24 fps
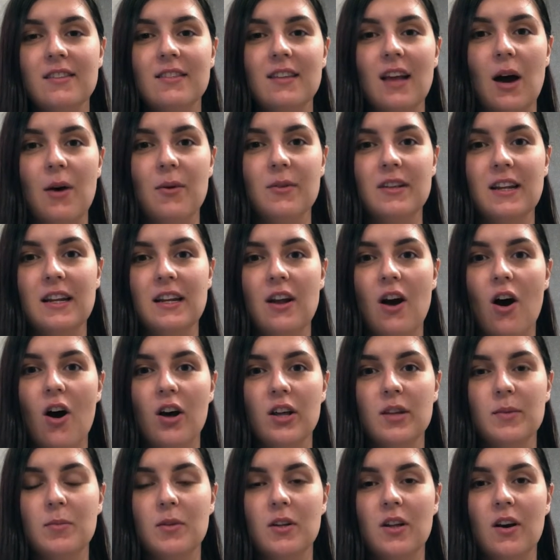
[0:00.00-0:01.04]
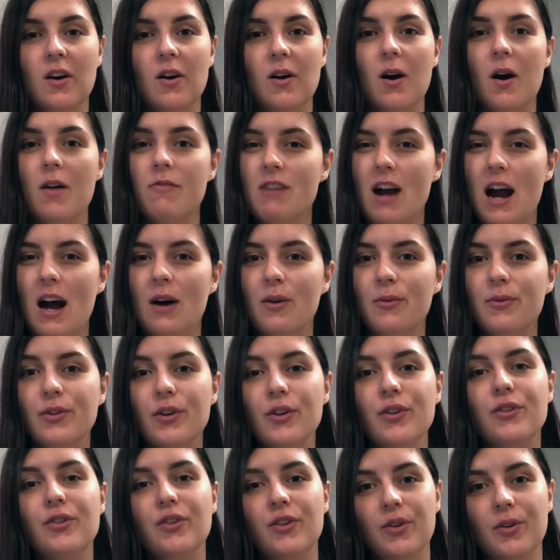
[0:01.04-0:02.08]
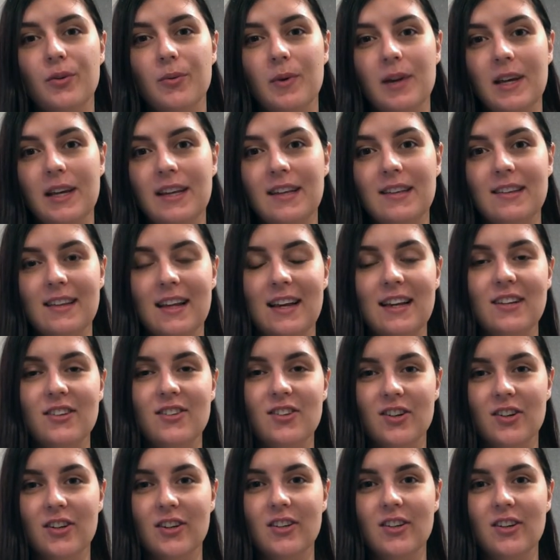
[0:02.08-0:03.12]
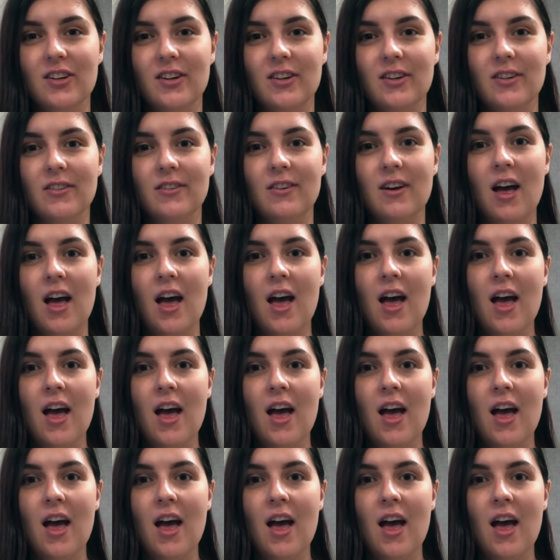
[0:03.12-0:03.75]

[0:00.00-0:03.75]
So I was in the hospital around 2 weeks in total.